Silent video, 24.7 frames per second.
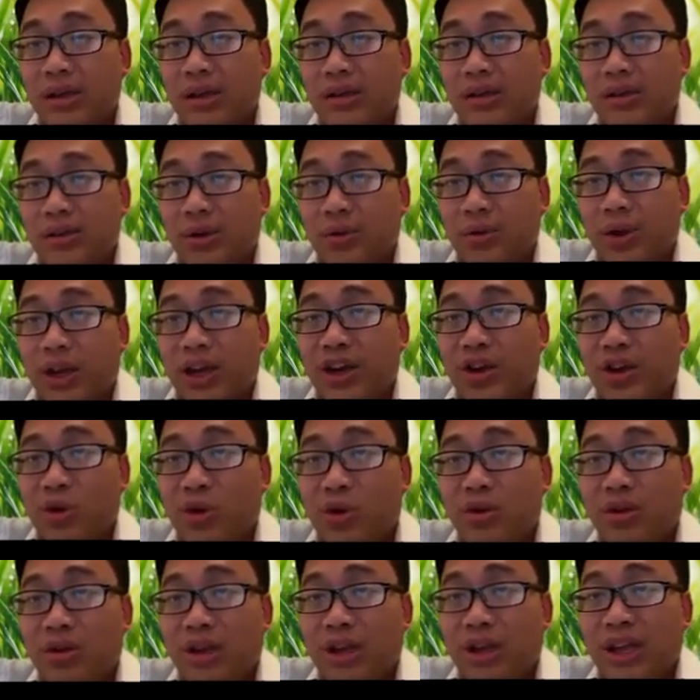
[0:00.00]
So in
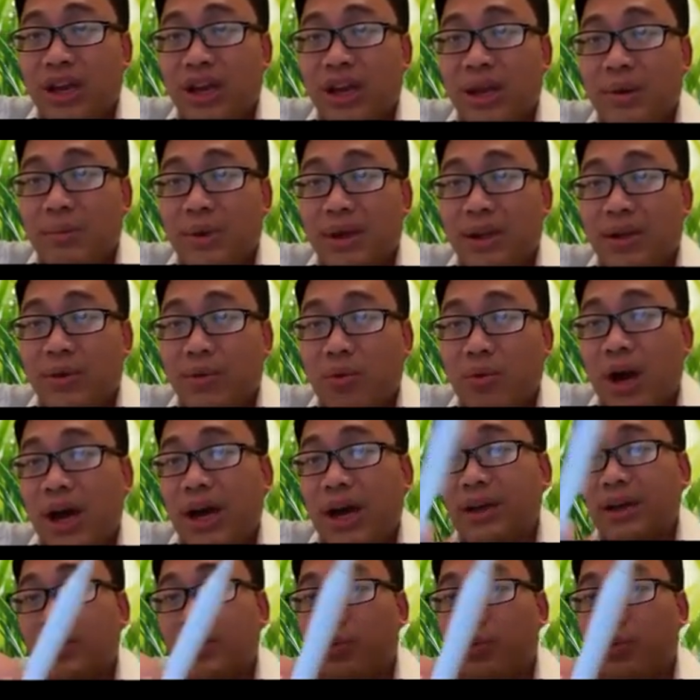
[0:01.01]
order to eliminate y,